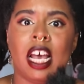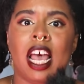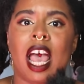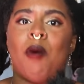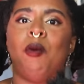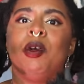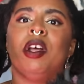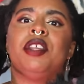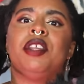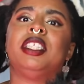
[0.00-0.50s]
And
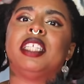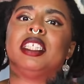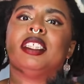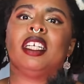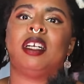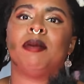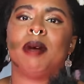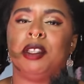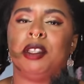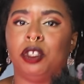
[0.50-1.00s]
one of the things that's said
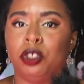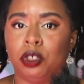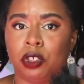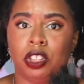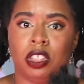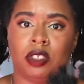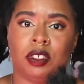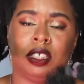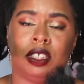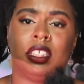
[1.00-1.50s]
about the
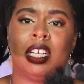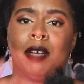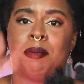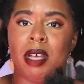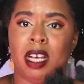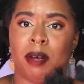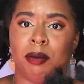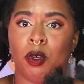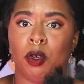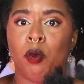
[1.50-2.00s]
sorceresses that
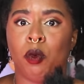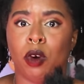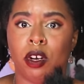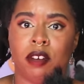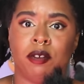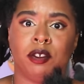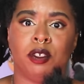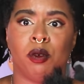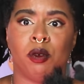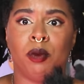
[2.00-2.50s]
make up the world
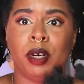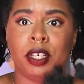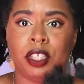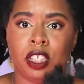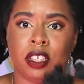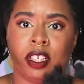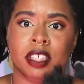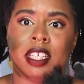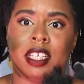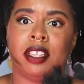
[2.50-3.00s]
of The
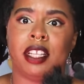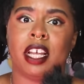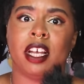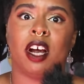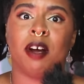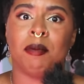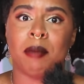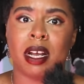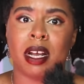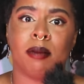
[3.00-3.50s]
Witcher is that they
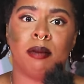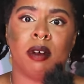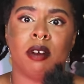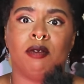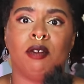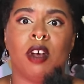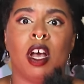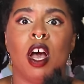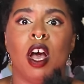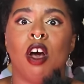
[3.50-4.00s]
are made up
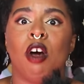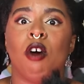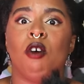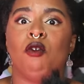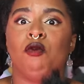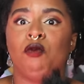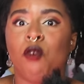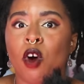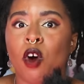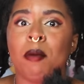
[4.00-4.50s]
of
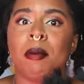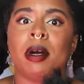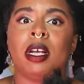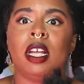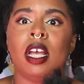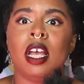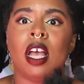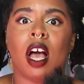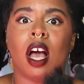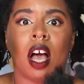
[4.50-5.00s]

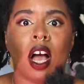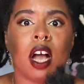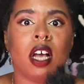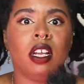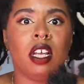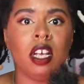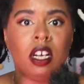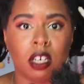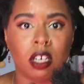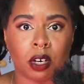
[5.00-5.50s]
formerly
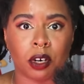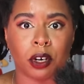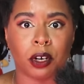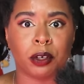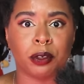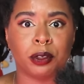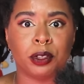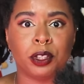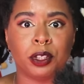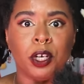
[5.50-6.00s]
ugly
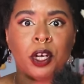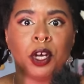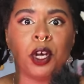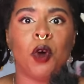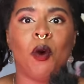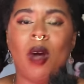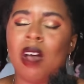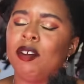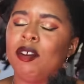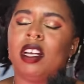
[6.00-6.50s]
girls
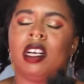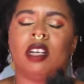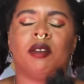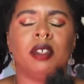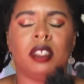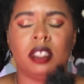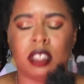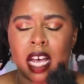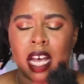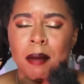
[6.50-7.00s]
who have a lot of
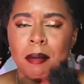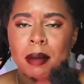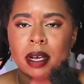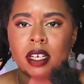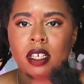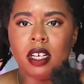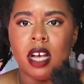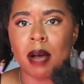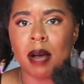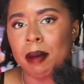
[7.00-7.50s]

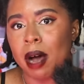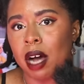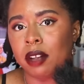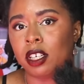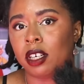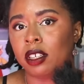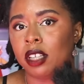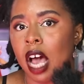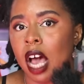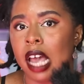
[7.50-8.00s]
resentment about
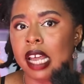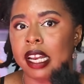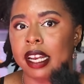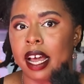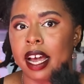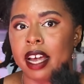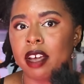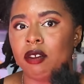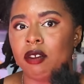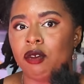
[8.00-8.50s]
their lot in
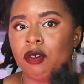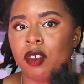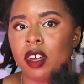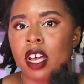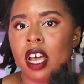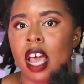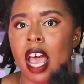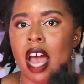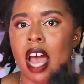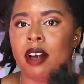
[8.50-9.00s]
life
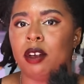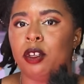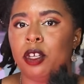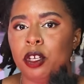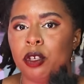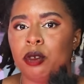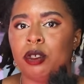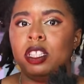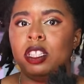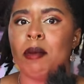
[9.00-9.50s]
and
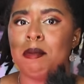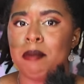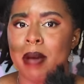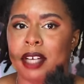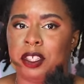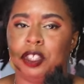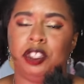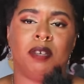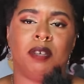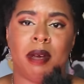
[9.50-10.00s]
use the
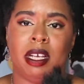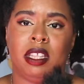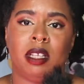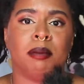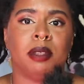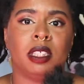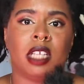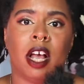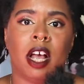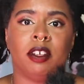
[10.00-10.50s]
magic to make
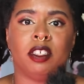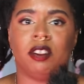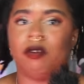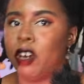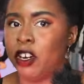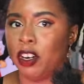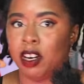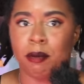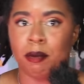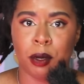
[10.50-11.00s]
themselves
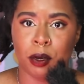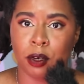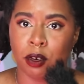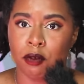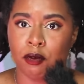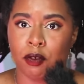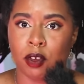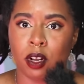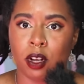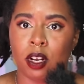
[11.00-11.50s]
very
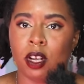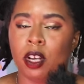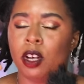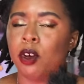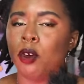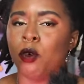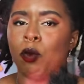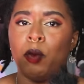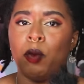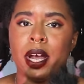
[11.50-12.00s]
beautiful,
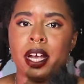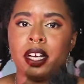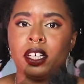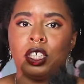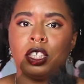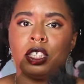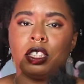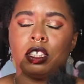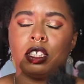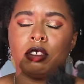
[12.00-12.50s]

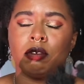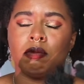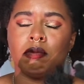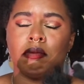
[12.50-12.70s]
which